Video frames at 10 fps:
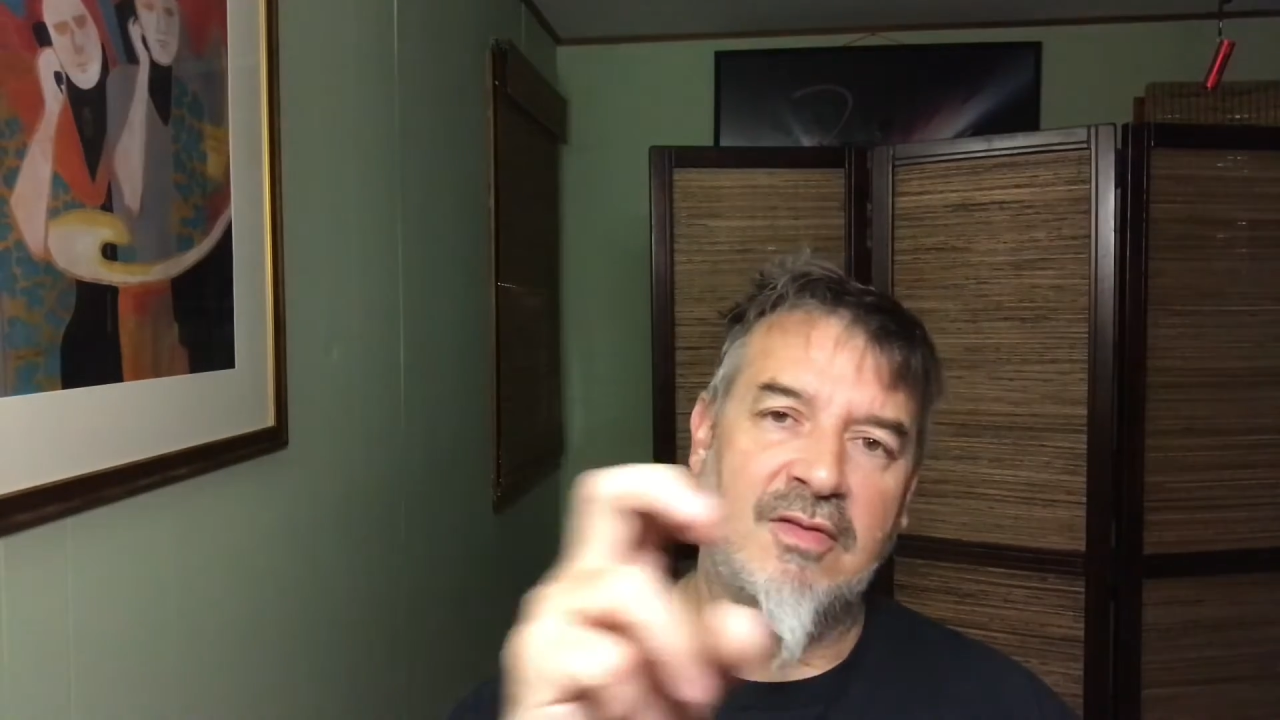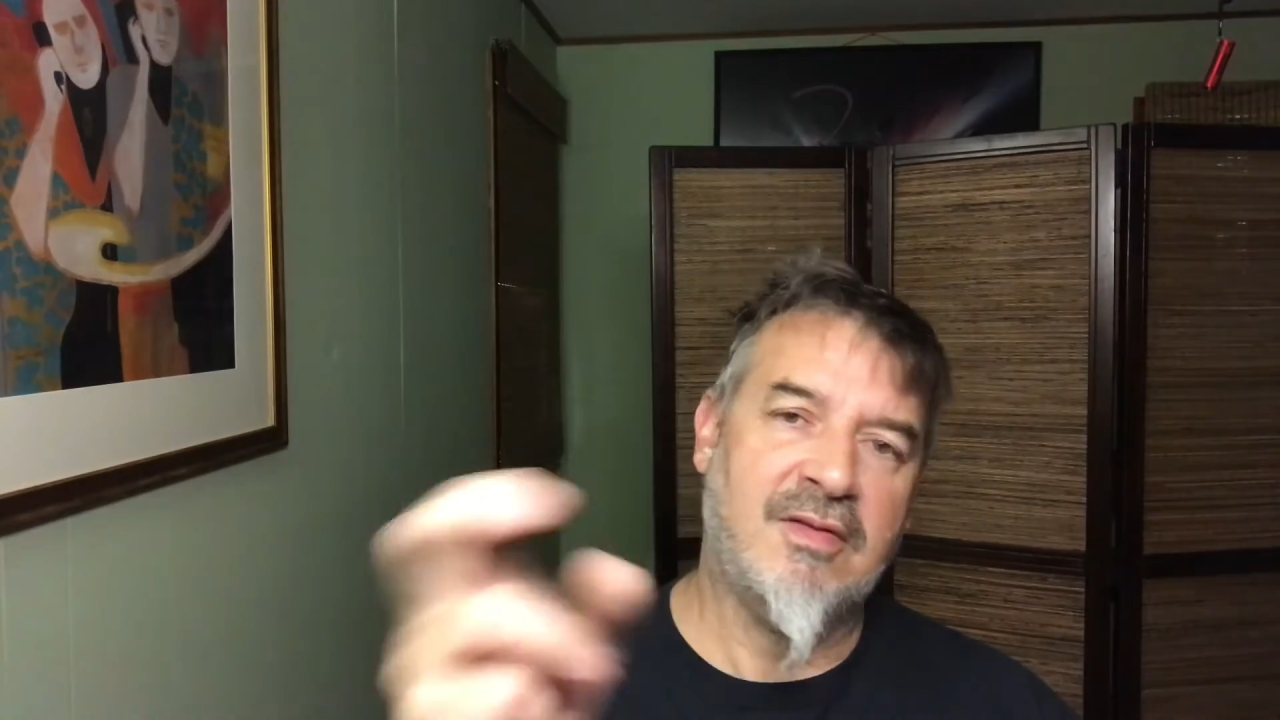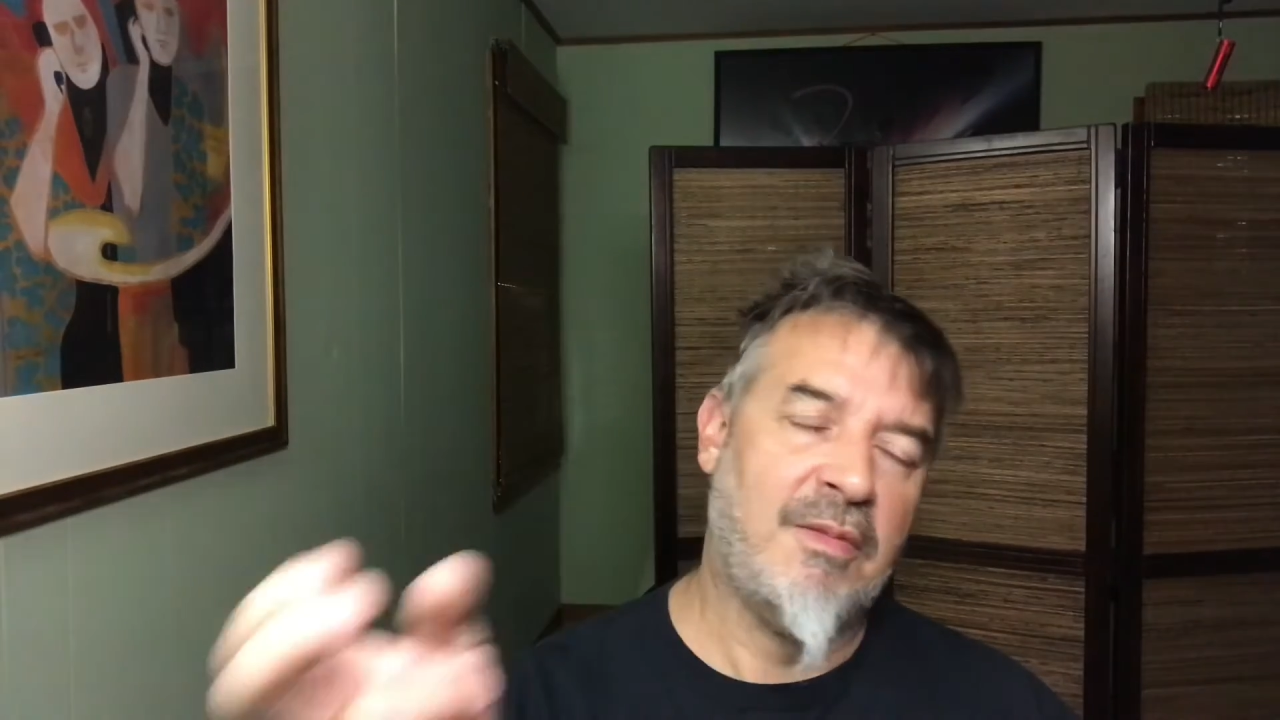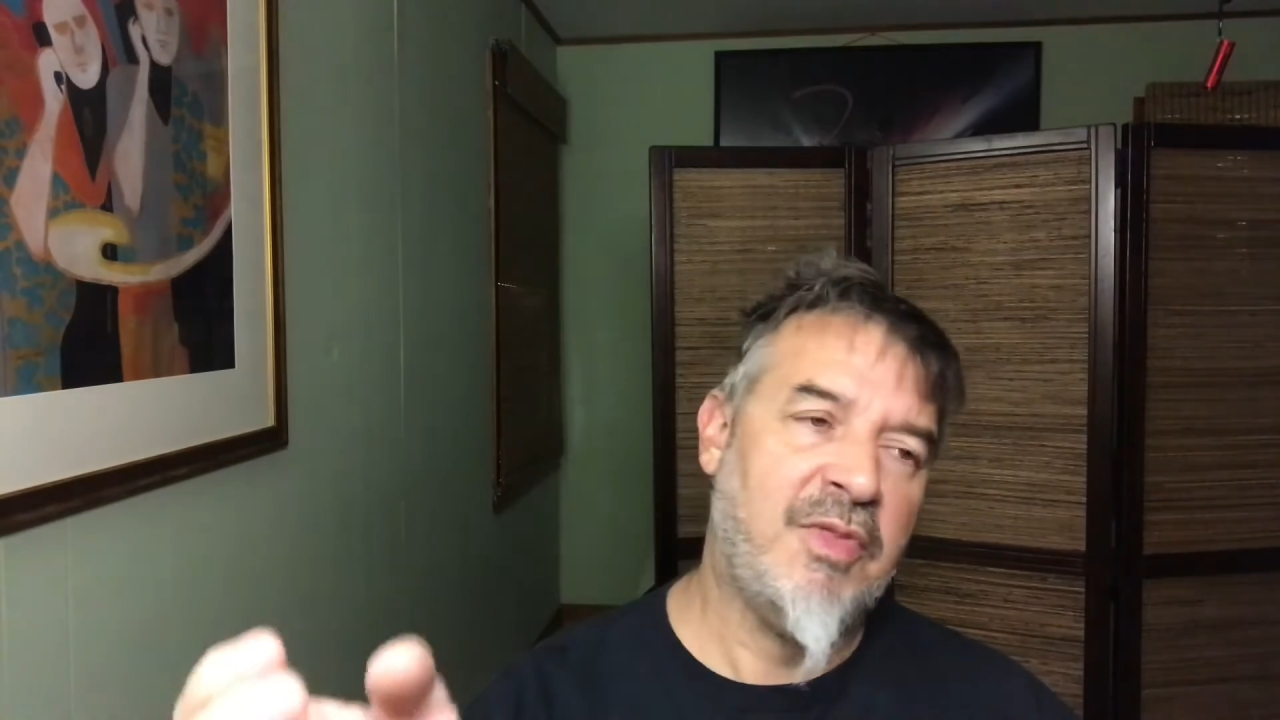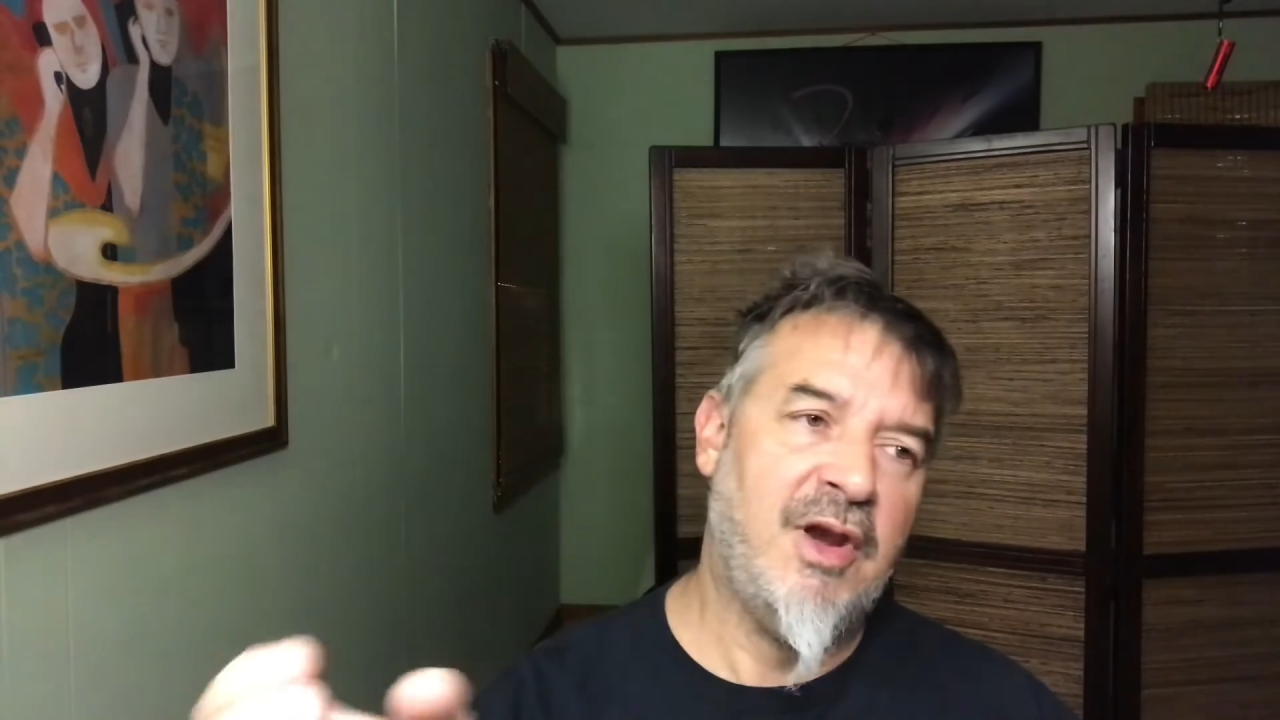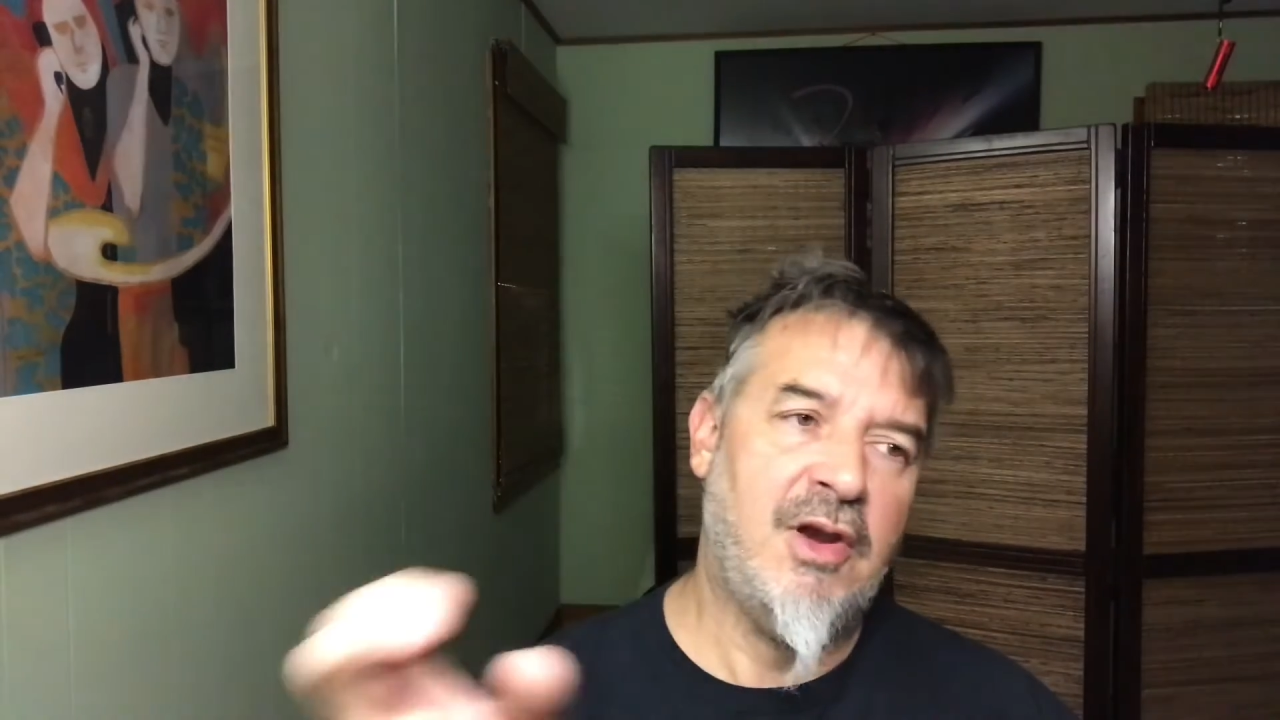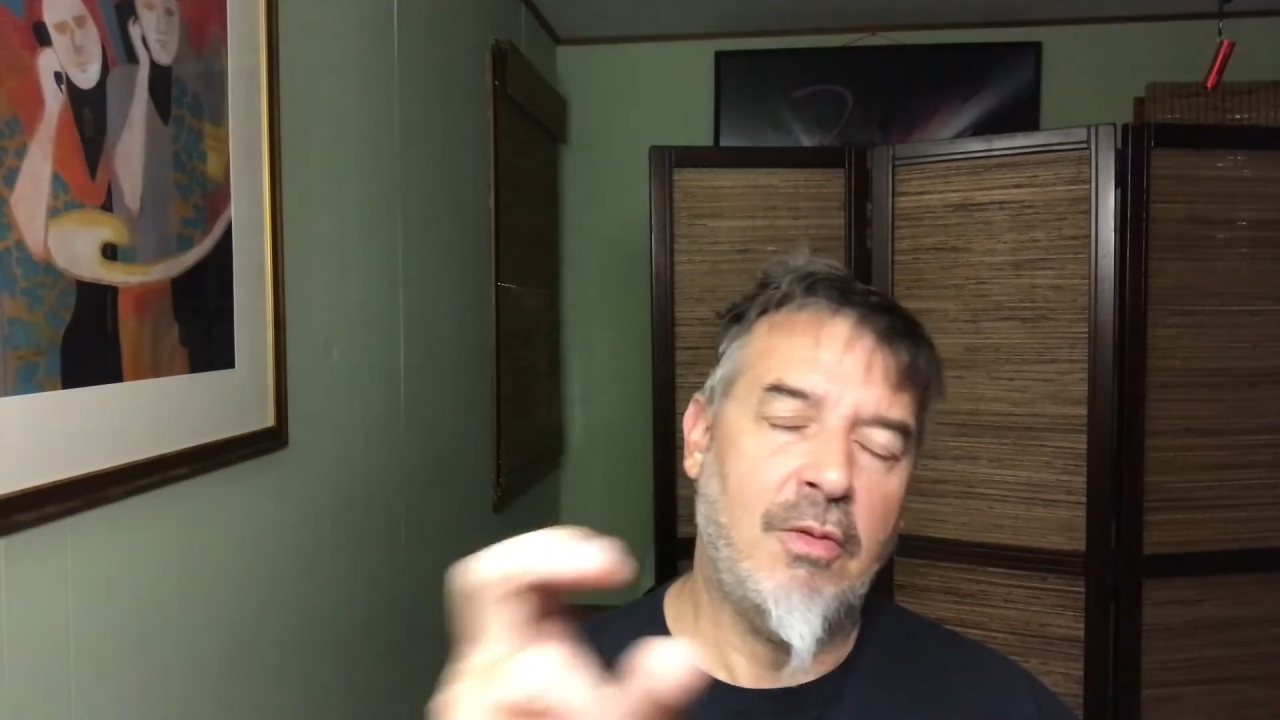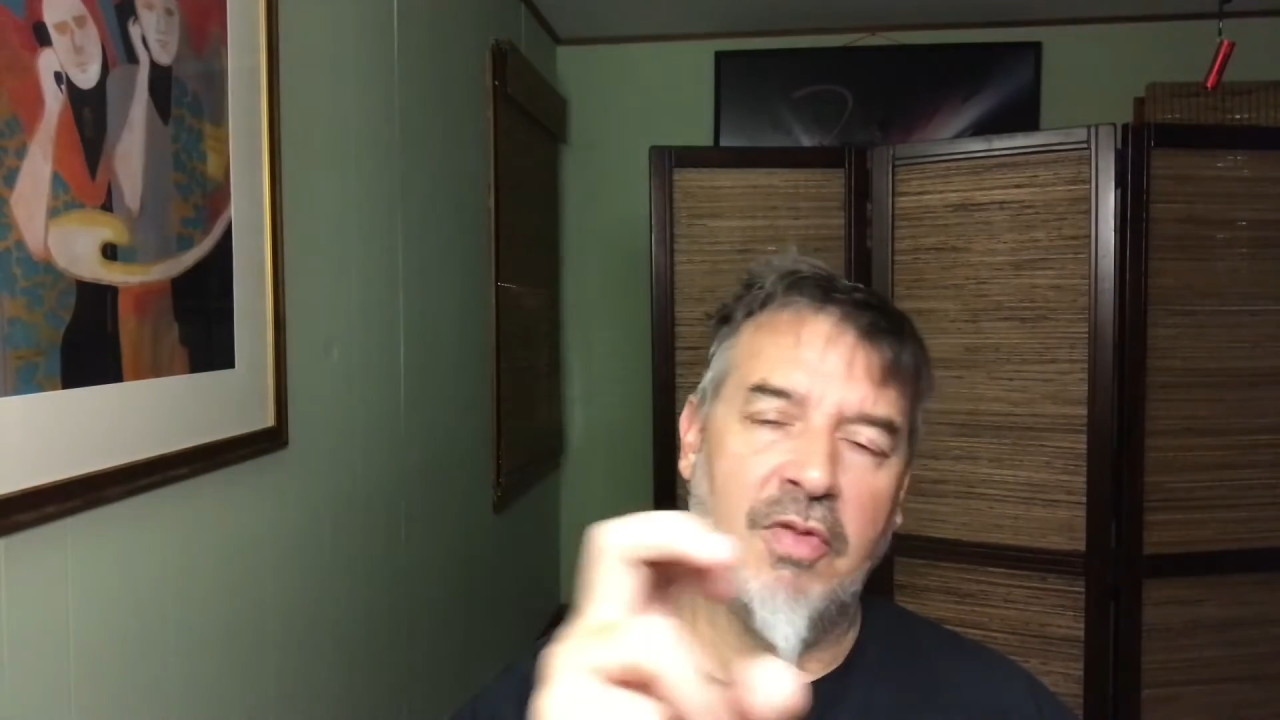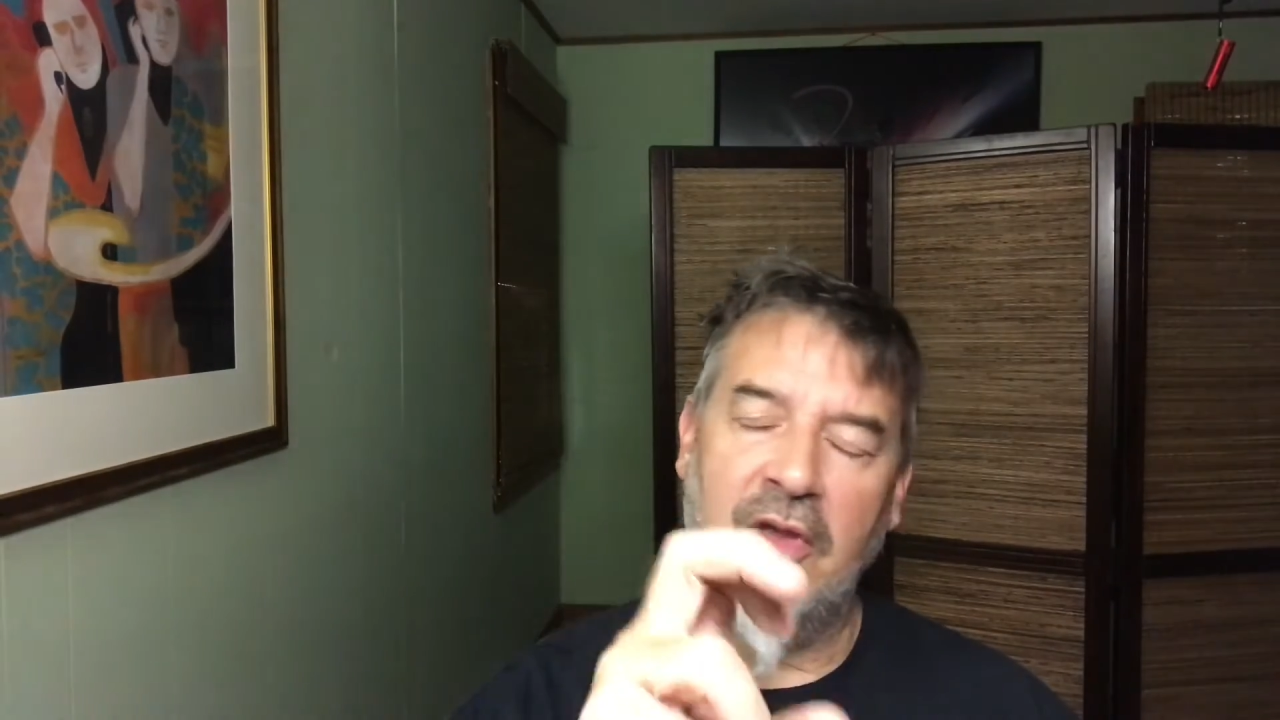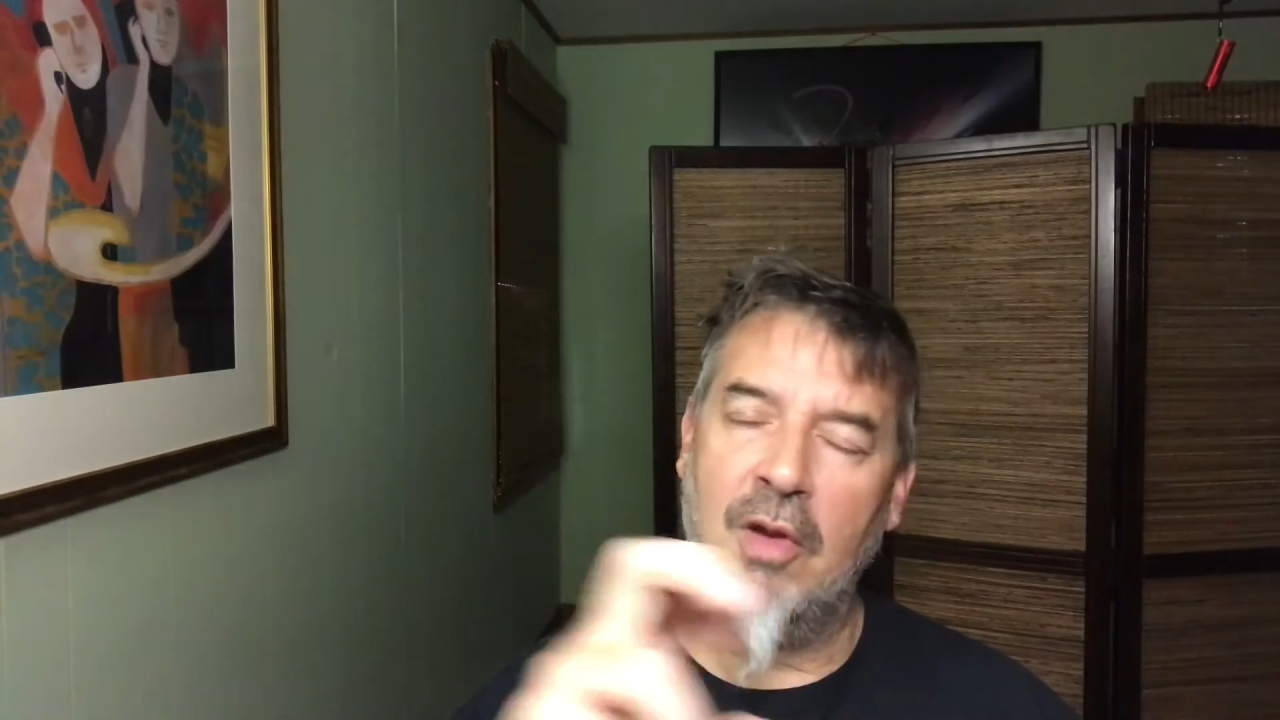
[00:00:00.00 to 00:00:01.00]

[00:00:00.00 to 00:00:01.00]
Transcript: something to do with